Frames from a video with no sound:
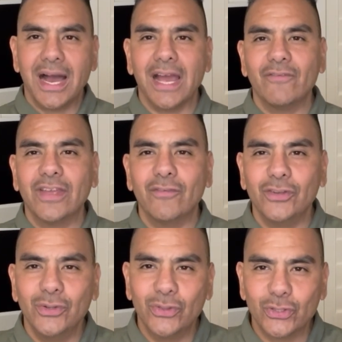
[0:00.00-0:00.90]
I've
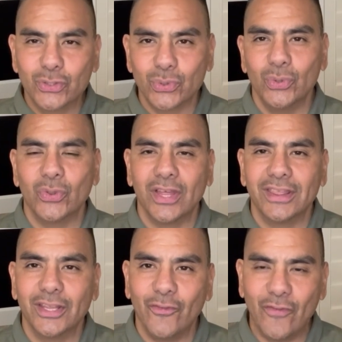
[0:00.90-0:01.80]
given you the truth,
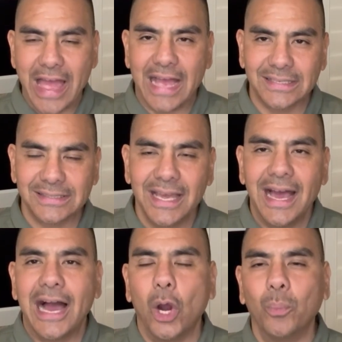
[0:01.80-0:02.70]
the facts.
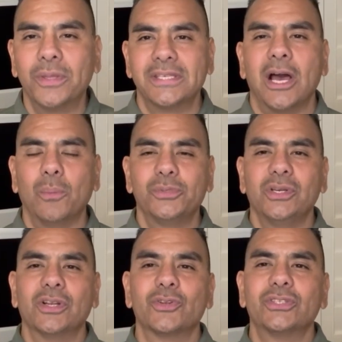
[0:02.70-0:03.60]
I hope this helps
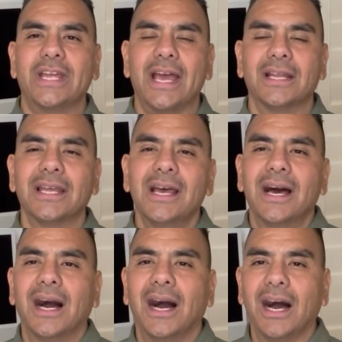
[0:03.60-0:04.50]
you understand
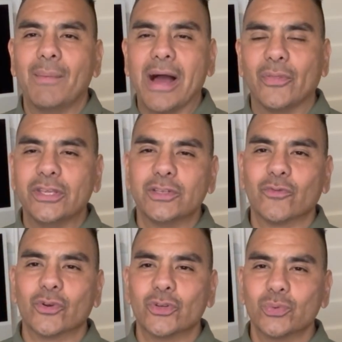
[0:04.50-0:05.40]
how these
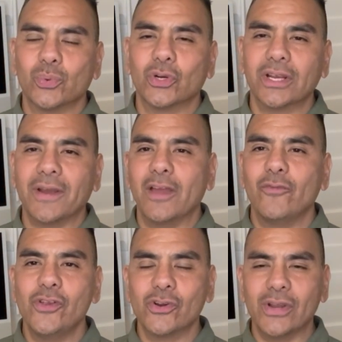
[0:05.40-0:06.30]
inverters work.
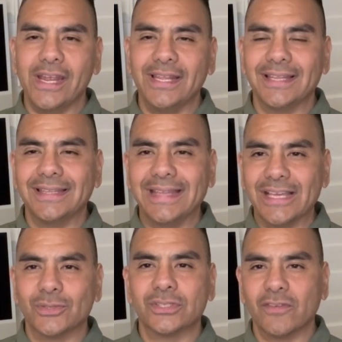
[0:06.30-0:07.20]
If you're in the
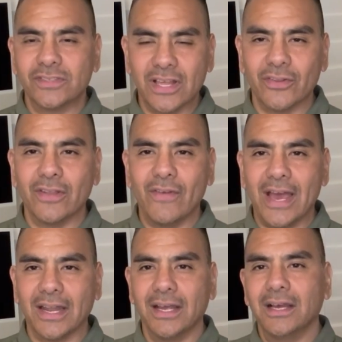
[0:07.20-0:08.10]
deserts of Southern
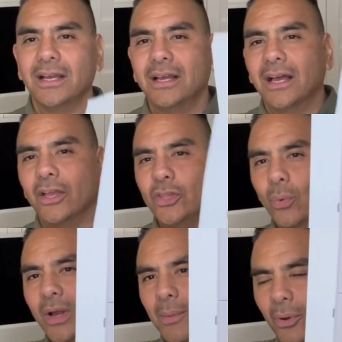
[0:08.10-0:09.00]
Nevada, you
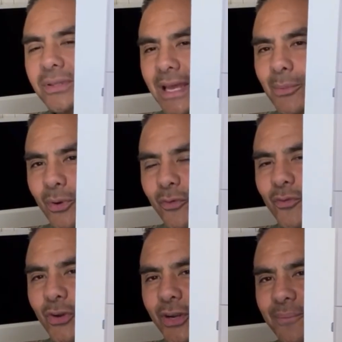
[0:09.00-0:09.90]
want a multi-mode
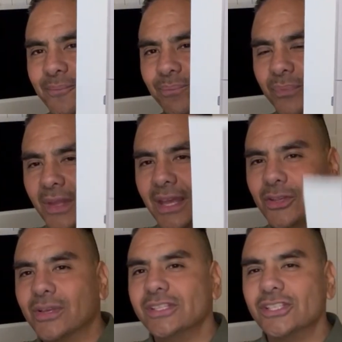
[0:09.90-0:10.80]
inverter. Okay,
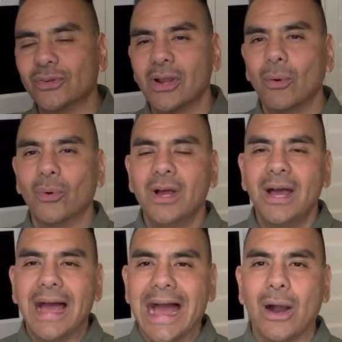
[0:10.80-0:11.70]
you can zero
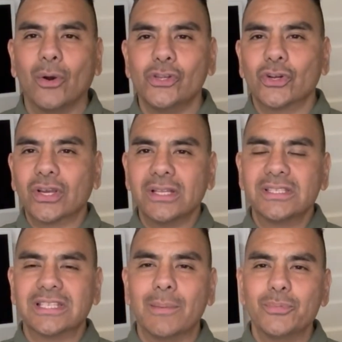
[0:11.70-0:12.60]
out your
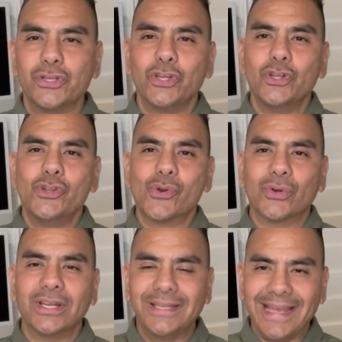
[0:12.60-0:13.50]
consumption
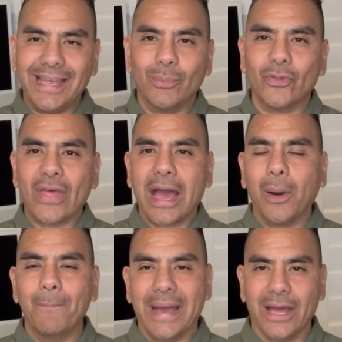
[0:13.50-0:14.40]
during the day
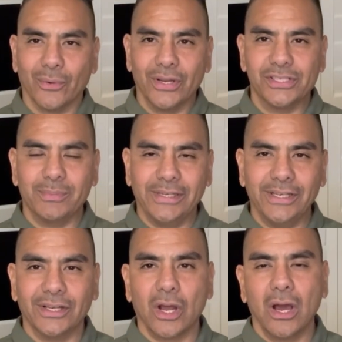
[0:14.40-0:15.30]
without batteries, meaning
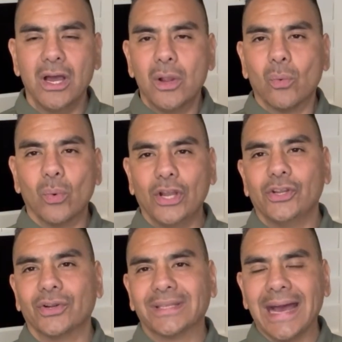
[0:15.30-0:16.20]
you can run
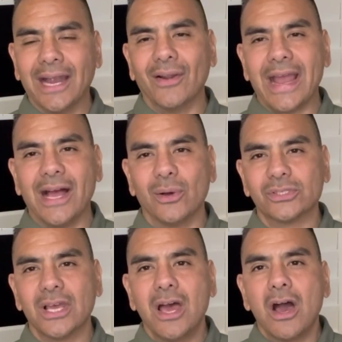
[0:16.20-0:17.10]
your entire
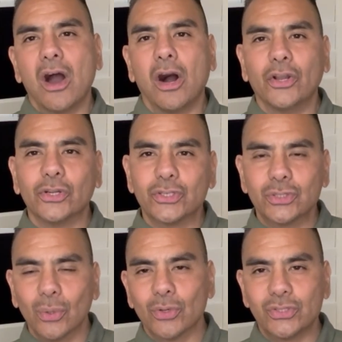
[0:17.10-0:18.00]
house on your
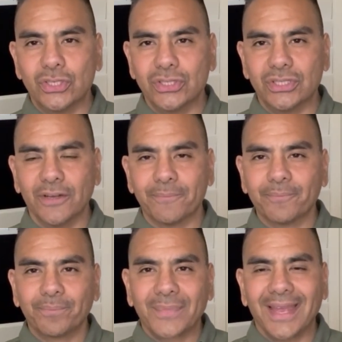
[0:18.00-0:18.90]
solar system
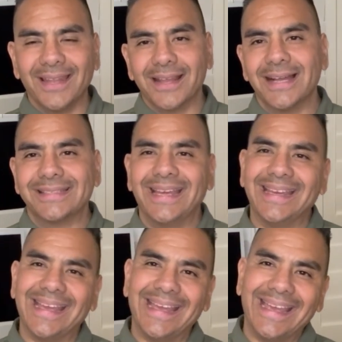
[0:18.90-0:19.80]
and not
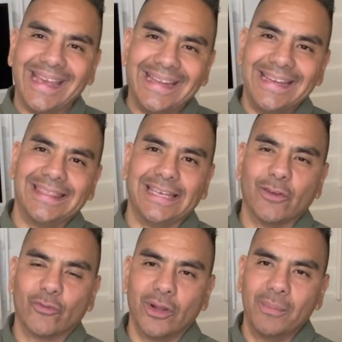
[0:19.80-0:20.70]
take
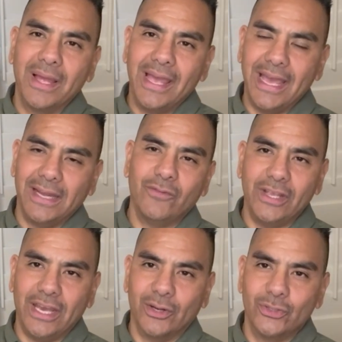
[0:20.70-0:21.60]
anything from
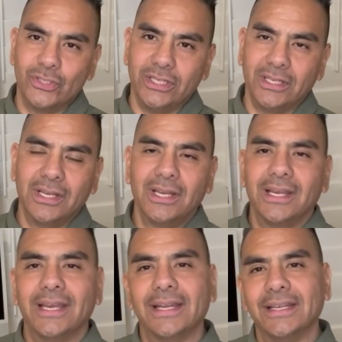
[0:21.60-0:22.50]
NV Energy.
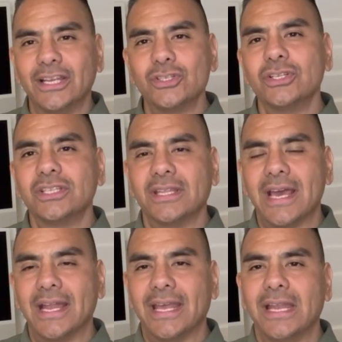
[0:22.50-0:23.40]
In addition to
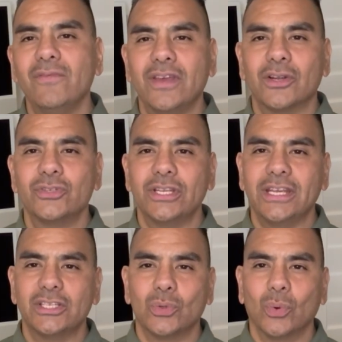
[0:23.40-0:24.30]
that, NV Energy
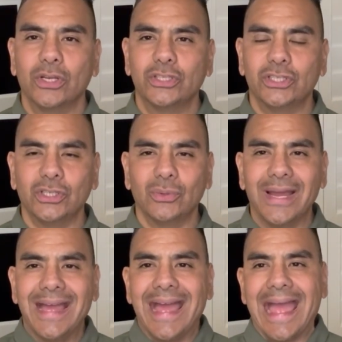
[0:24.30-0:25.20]
is going to
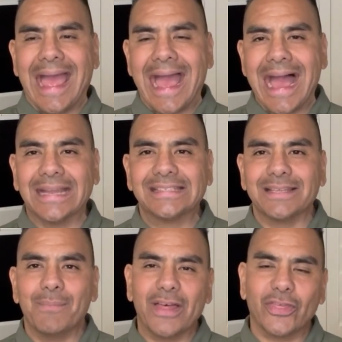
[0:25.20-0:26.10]
add
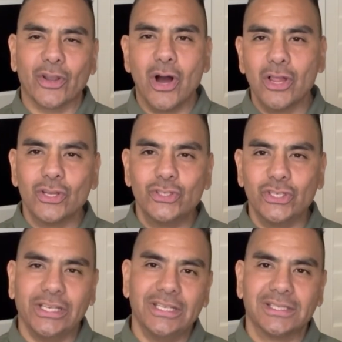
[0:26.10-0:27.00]
some
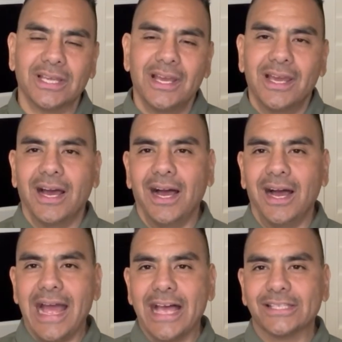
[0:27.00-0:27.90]
methodologies
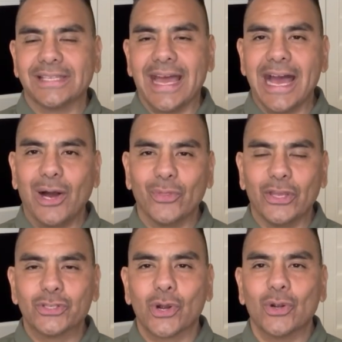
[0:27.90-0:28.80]
as to how
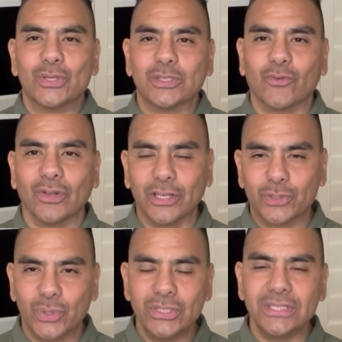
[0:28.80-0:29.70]
they charge us for
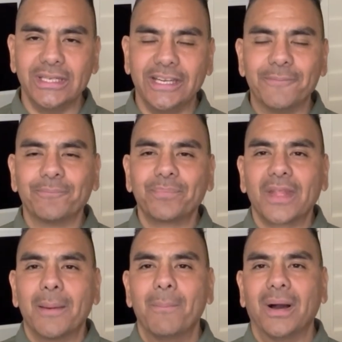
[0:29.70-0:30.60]
electricity
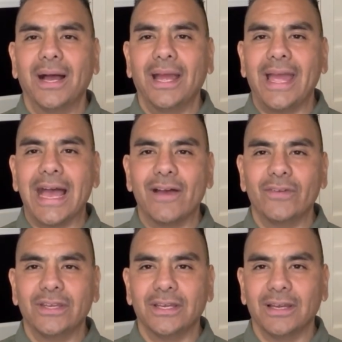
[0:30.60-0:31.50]
by
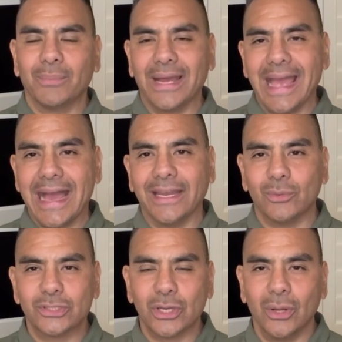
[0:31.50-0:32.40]
adding
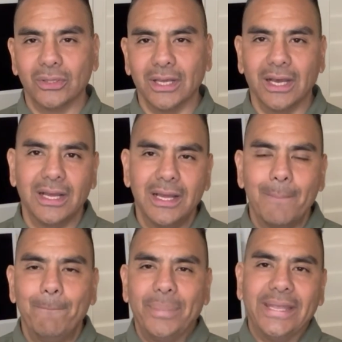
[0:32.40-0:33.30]
what's called a
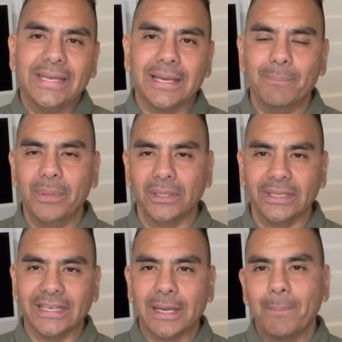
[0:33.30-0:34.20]
peak
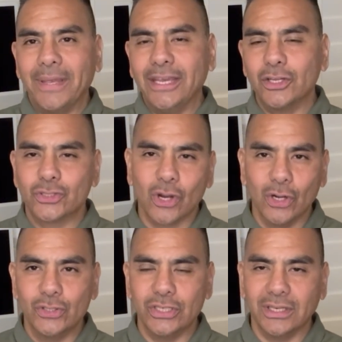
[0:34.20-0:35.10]
billing, peak
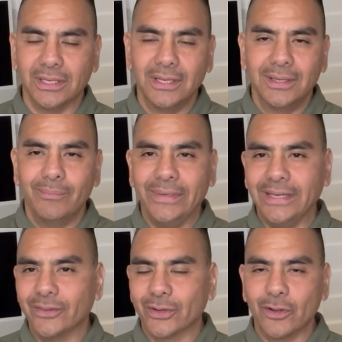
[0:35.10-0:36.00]
charging,
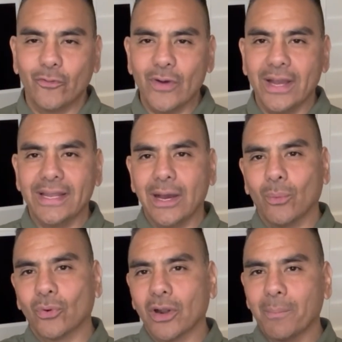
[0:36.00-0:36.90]
meaning they're going to find out
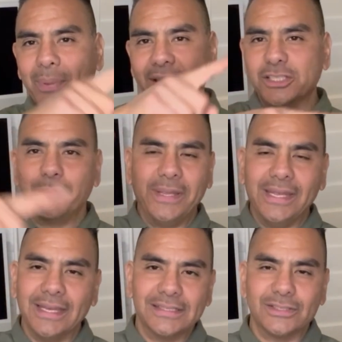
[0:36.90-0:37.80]
where our biggest
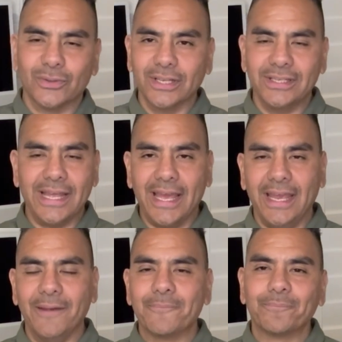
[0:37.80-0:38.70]
peak is during the
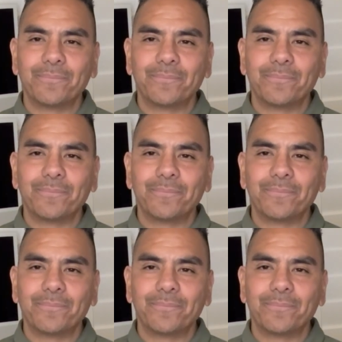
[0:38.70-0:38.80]
day,